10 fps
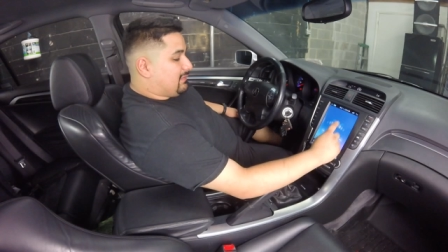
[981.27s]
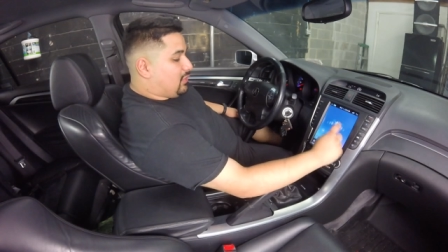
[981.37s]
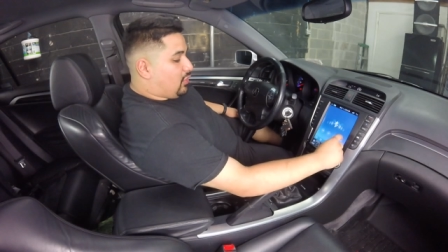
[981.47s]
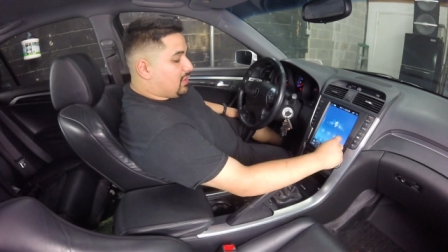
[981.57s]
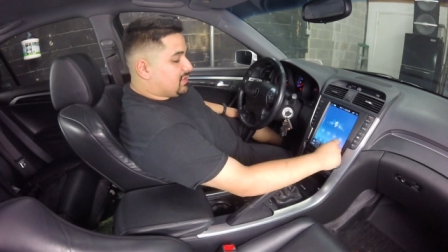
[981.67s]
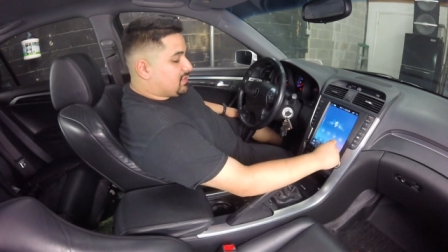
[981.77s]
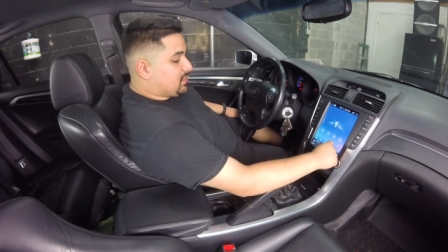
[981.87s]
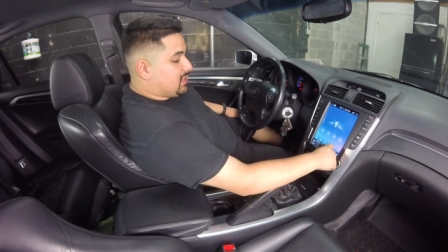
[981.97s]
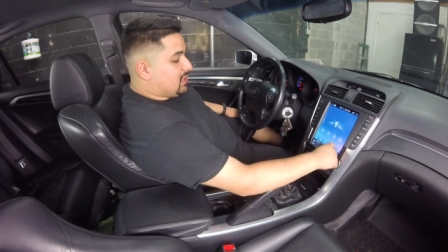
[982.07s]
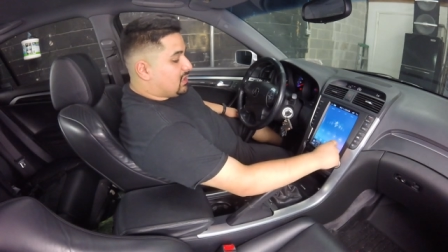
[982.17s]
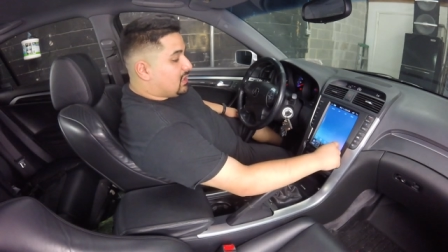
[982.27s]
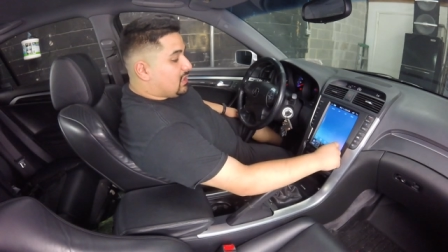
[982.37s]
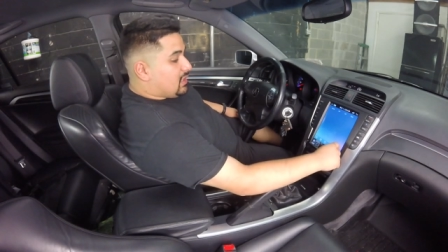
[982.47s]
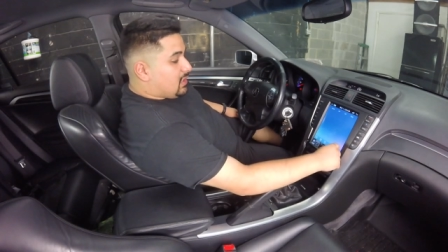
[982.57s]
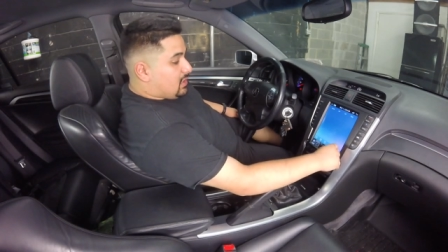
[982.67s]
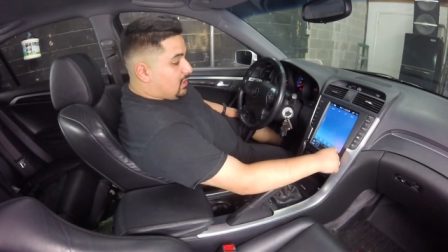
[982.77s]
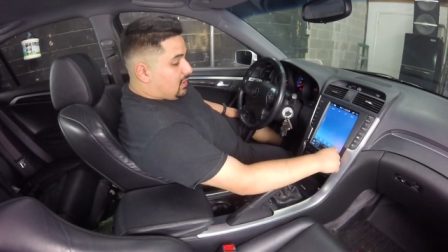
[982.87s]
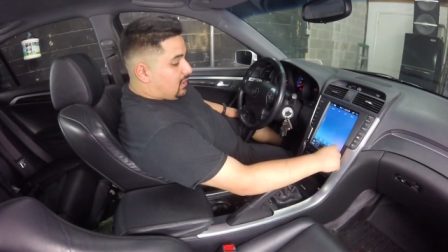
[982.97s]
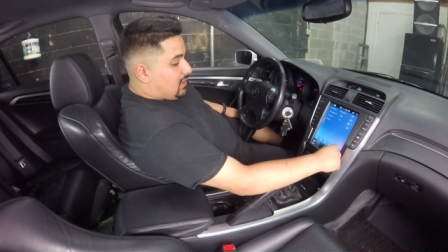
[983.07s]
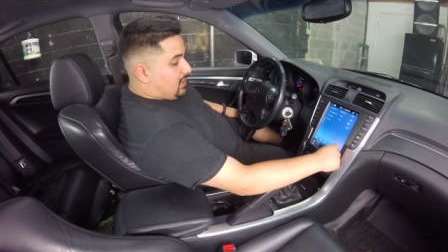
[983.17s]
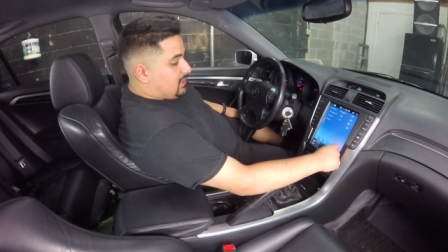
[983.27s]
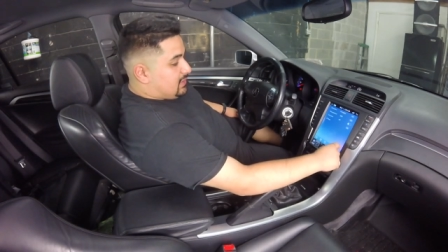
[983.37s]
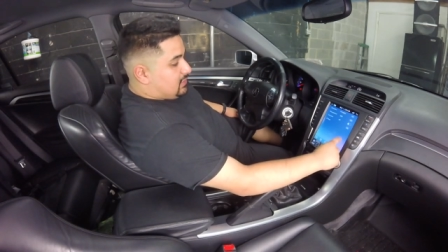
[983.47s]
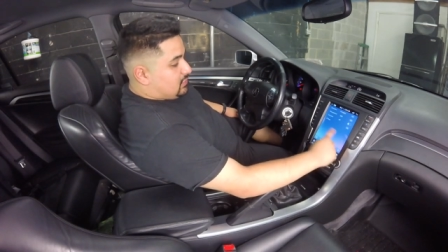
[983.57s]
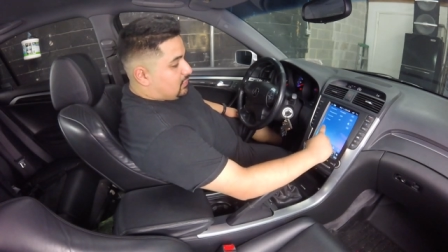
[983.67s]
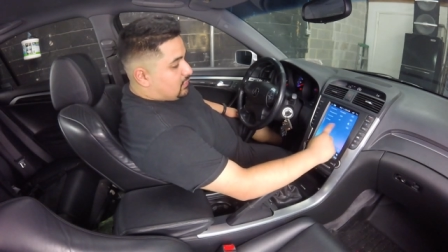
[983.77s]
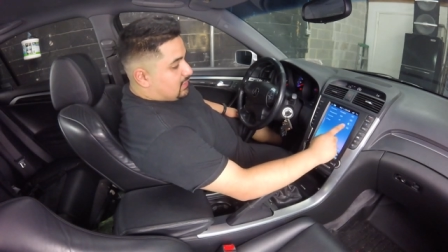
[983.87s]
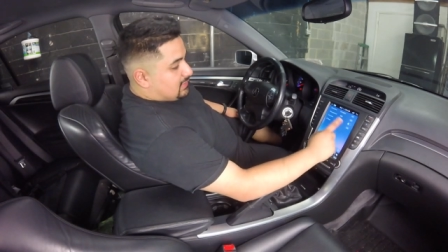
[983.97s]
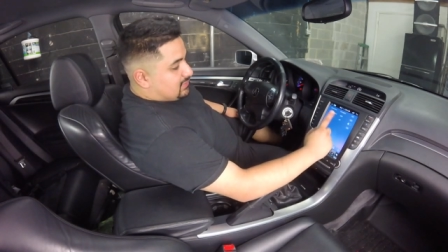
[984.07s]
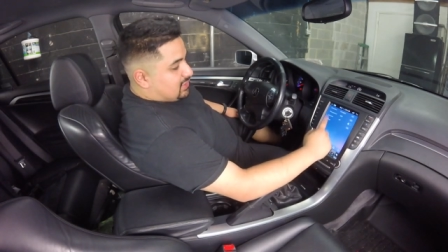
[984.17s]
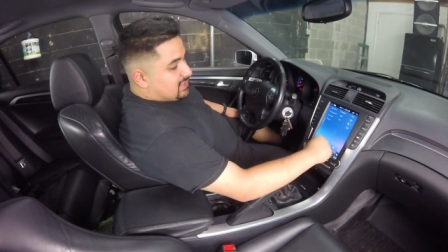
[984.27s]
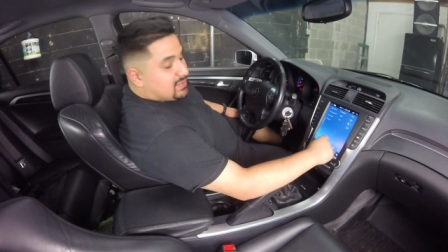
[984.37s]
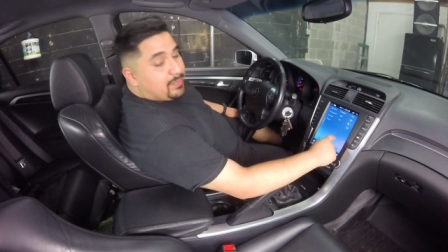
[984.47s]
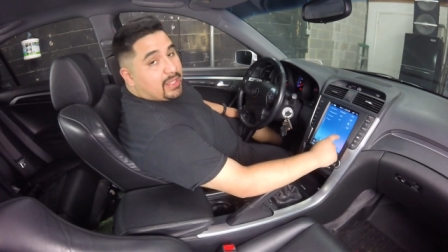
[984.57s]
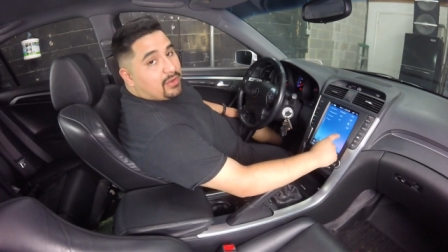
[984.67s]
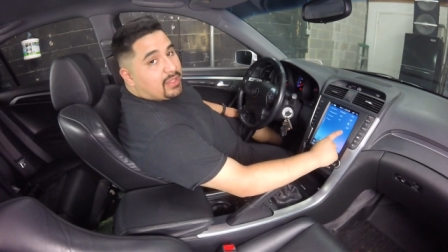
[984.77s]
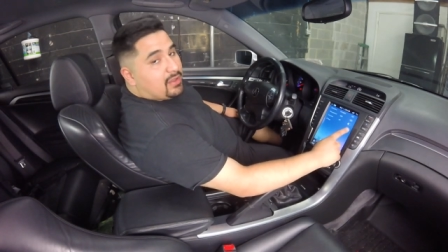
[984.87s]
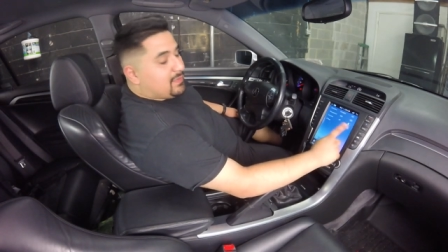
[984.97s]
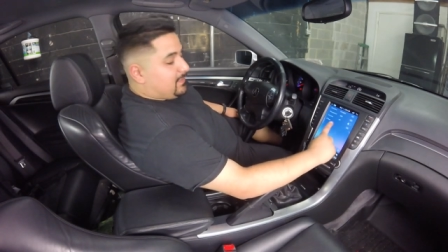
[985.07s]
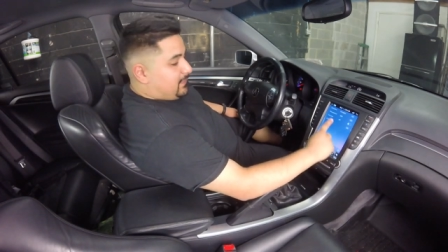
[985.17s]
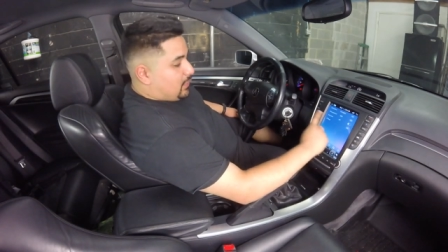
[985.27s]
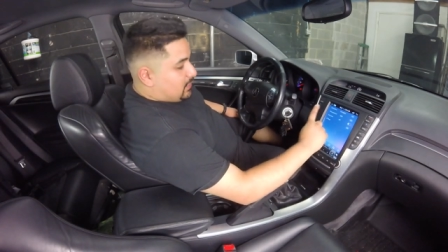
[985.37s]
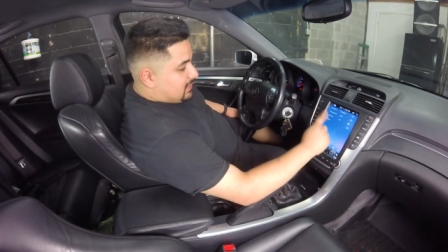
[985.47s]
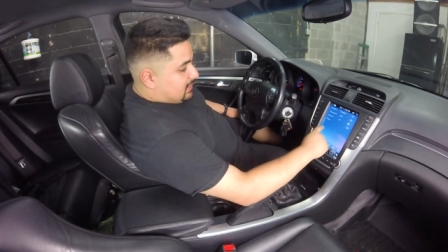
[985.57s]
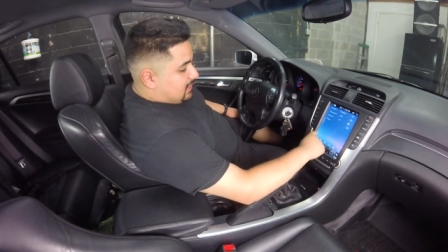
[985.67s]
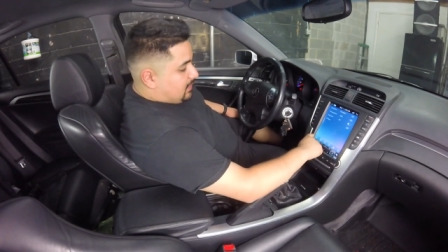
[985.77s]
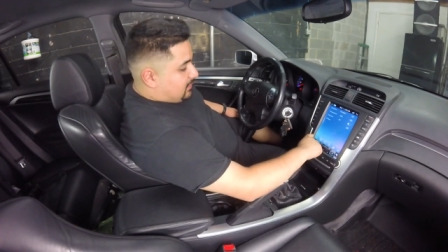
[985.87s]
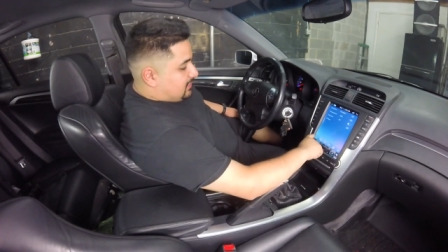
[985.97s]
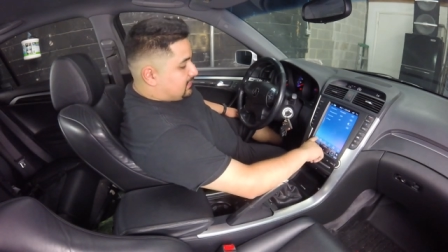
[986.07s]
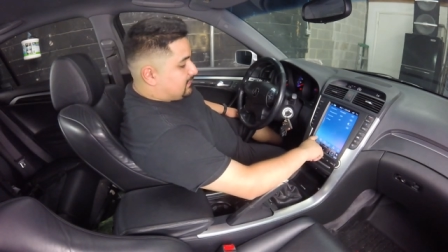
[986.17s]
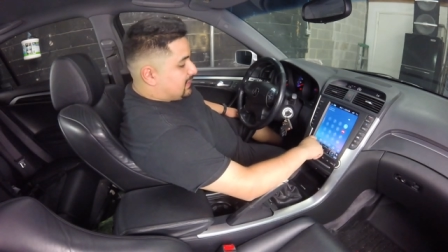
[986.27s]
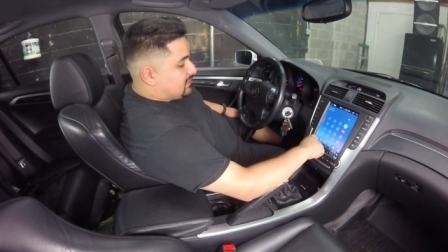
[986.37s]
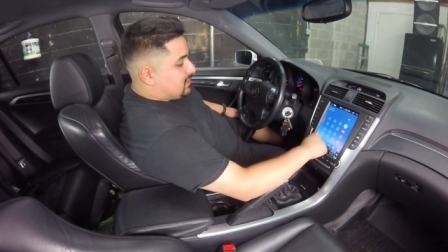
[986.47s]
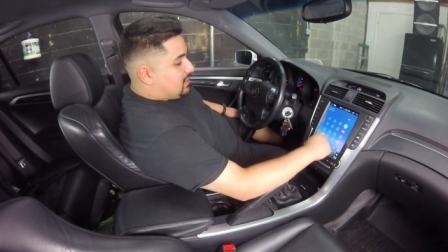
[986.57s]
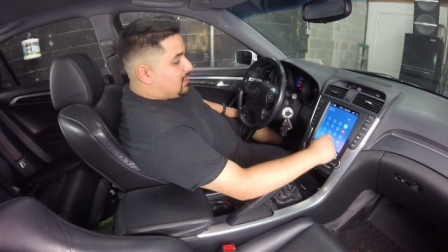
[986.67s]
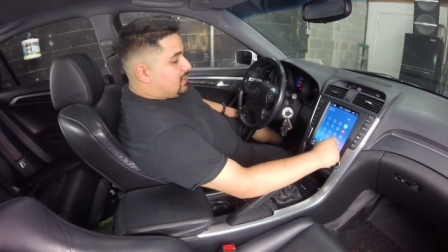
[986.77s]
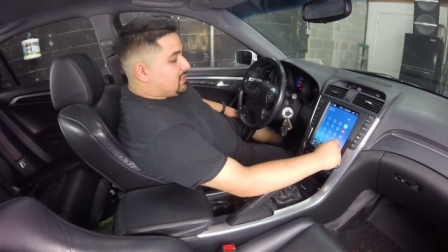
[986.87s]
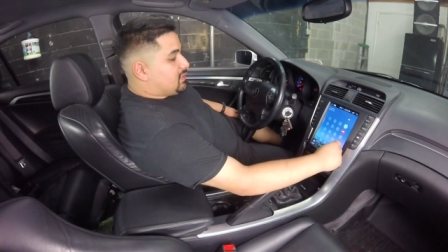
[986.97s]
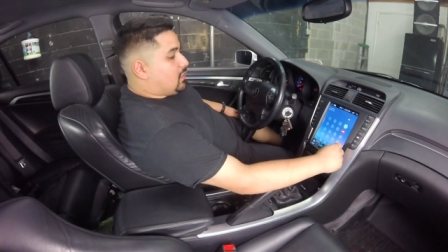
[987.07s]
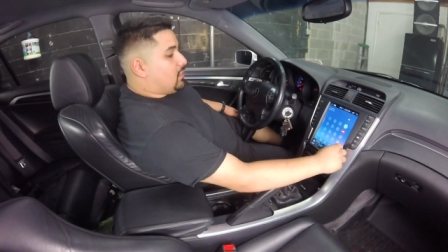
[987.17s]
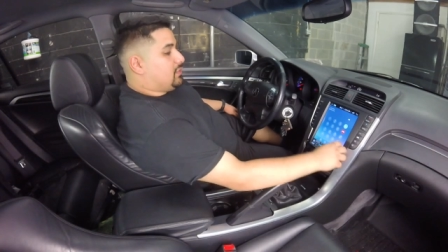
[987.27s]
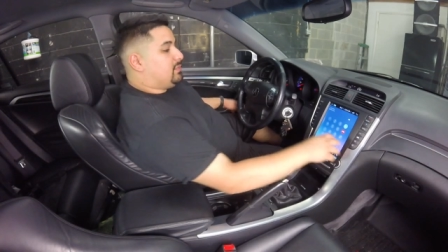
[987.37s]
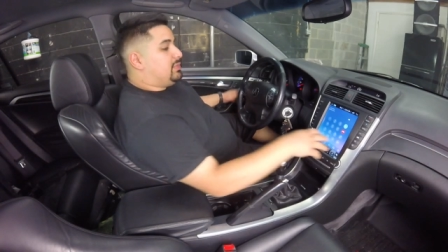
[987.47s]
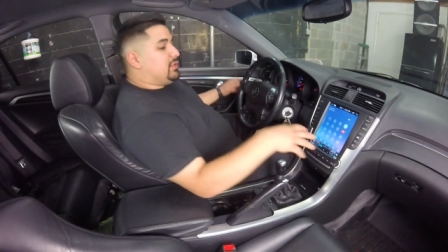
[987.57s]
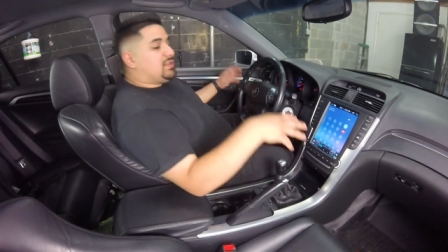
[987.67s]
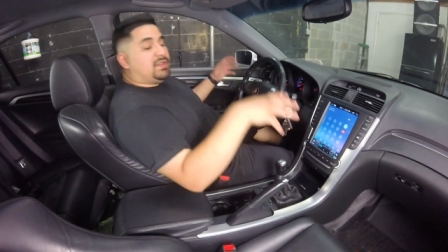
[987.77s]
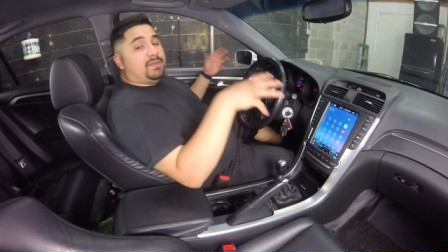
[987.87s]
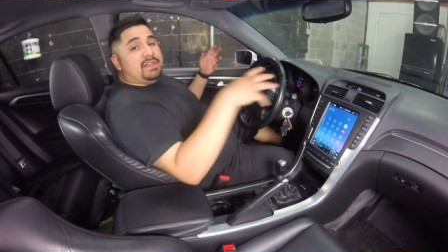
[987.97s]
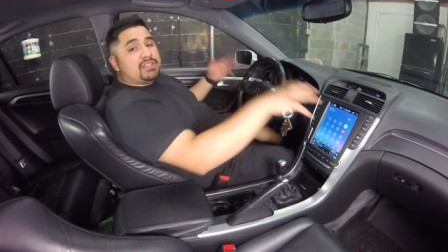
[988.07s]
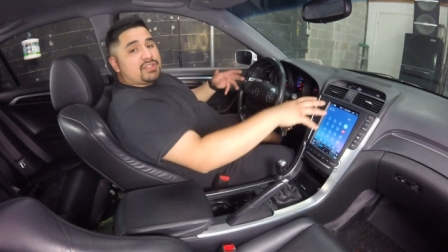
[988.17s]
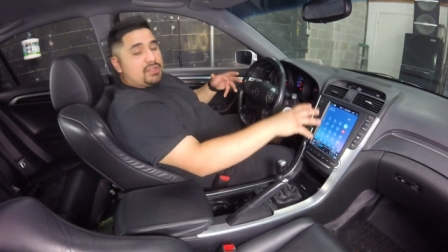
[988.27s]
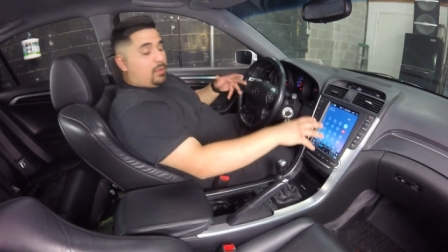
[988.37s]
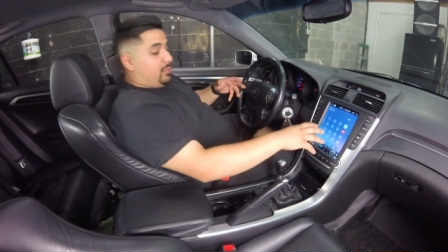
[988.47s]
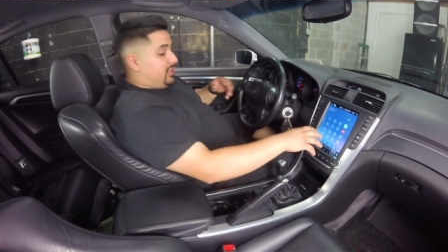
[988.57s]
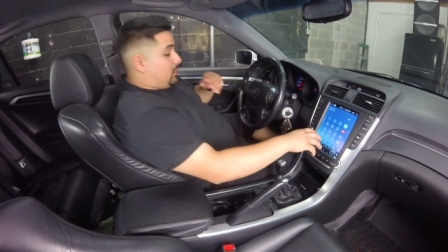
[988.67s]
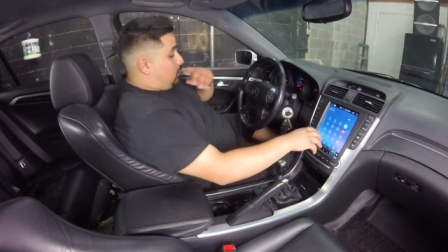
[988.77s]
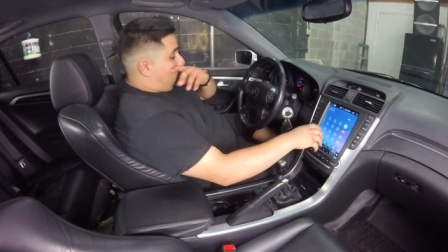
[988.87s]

you have call history, Uh, and then, you know, you can change the pairing of the phone and the name of the device. So the Bluetooth features are pretty